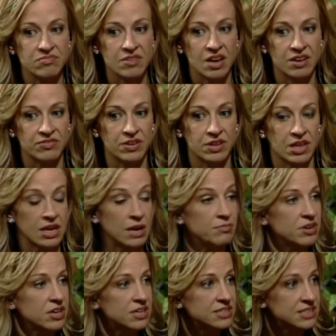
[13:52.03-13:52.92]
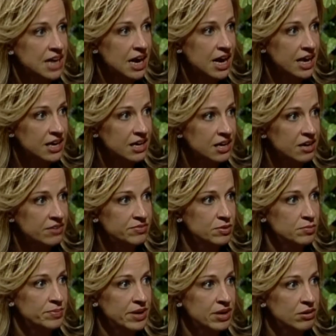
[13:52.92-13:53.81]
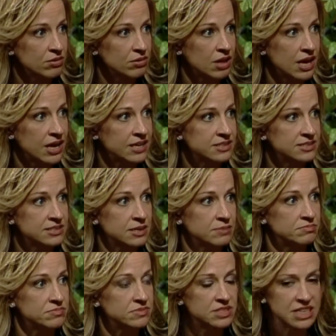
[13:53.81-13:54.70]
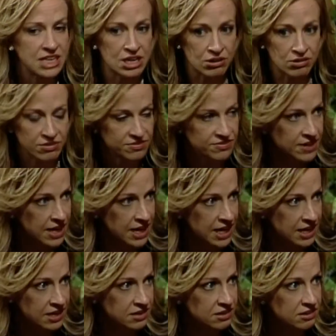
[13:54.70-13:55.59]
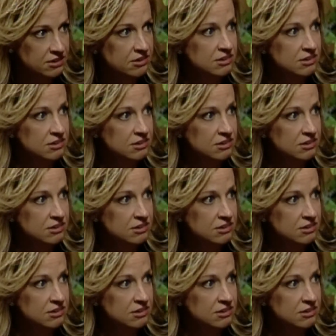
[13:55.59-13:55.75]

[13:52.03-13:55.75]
feel like I'm gonna die. I feel paralyzed. I'm terrified.